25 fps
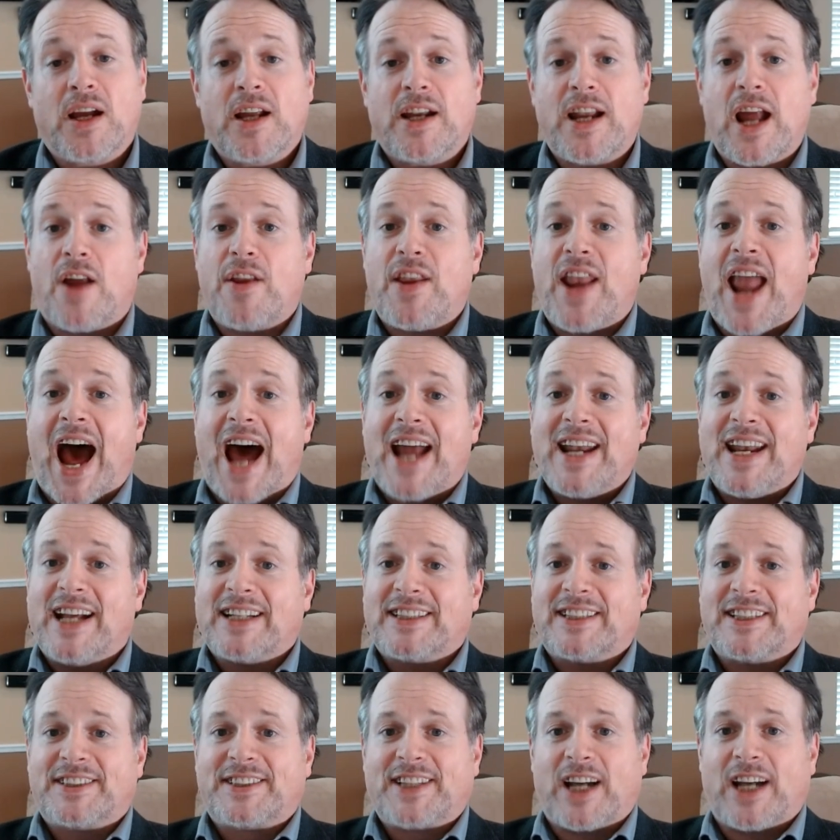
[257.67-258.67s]
Now, not
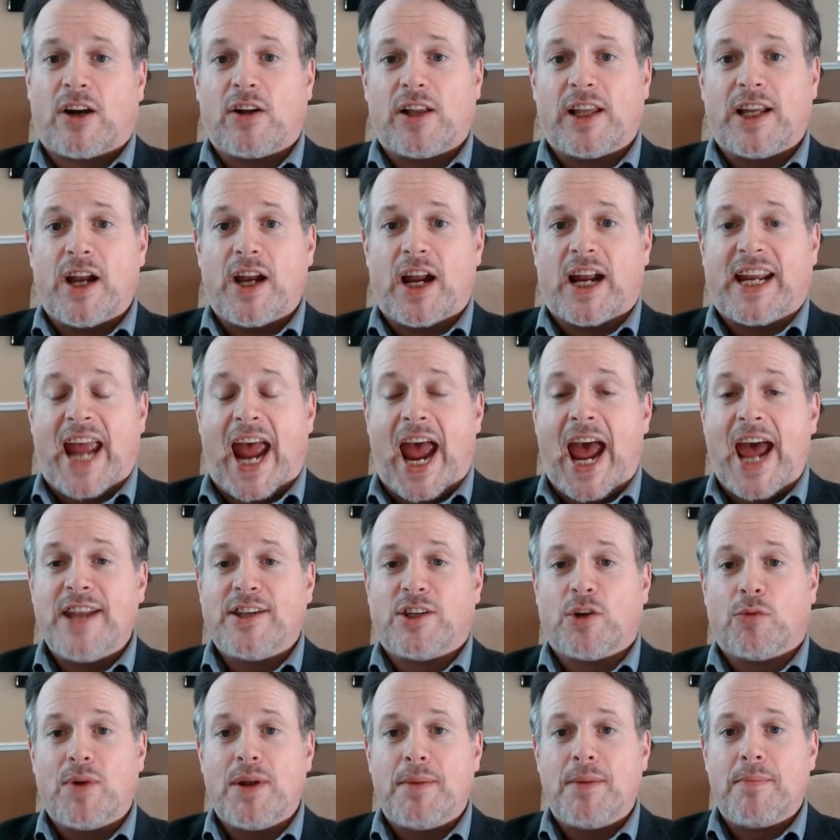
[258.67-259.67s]
necessarily, again,
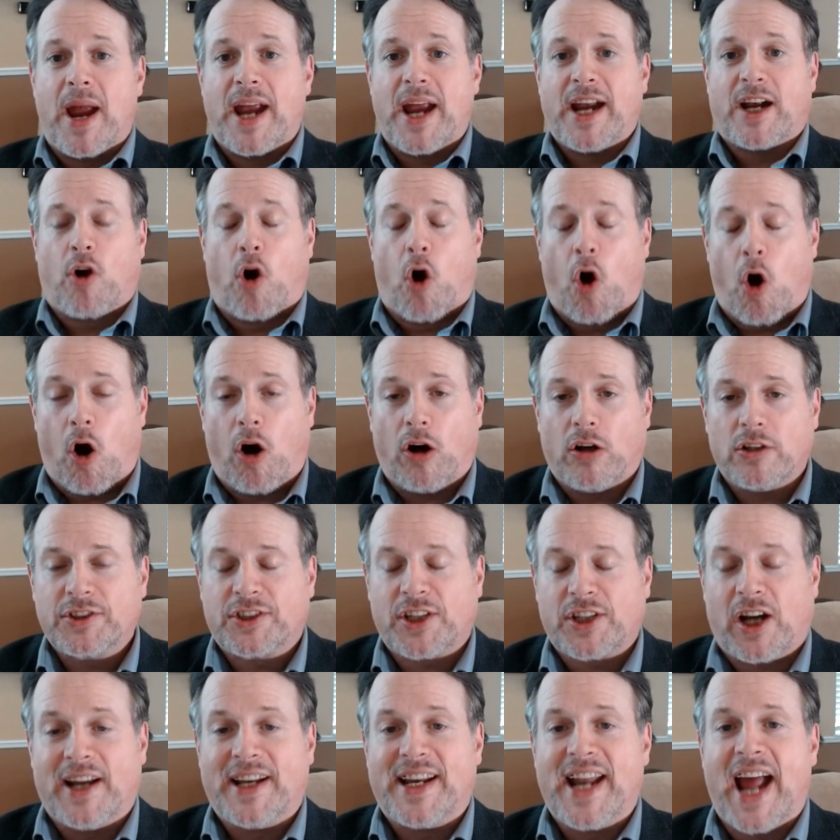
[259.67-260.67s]
do we make
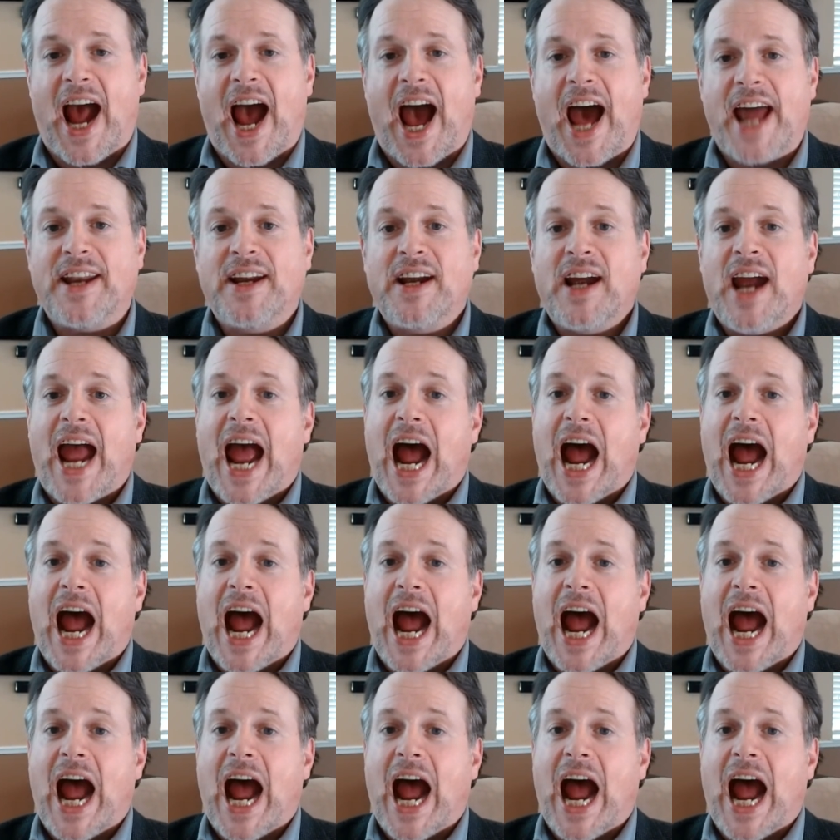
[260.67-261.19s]
calls on that.